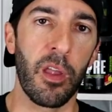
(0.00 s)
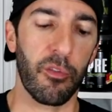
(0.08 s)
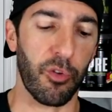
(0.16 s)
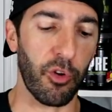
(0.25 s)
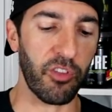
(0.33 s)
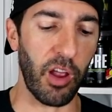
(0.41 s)

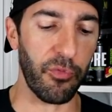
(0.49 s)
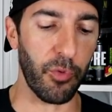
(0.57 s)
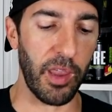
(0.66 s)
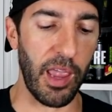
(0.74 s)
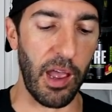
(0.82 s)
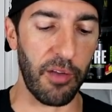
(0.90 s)
First off,
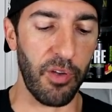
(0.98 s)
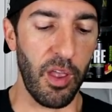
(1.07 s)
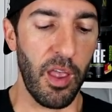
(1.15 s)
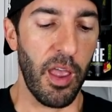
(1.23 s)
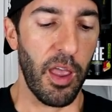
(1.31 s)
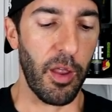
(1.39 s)
we have,
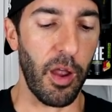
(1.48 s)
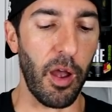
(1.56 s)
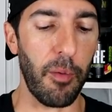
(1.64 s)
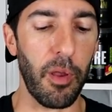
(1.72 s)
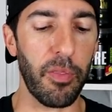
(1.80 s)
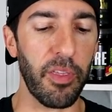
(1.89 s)

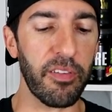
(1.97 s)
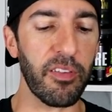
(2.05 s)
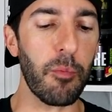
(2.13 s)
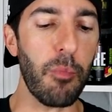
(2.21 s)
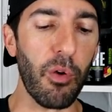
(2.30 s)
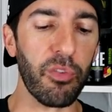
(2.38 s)
and this is
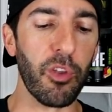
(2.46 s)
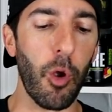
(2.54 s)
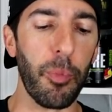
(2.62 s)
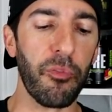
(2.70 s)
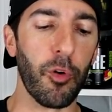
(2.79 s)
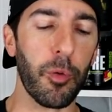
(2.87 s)
a mostly
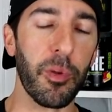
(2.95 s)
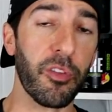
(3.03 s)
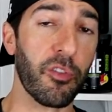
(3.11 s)
open formula.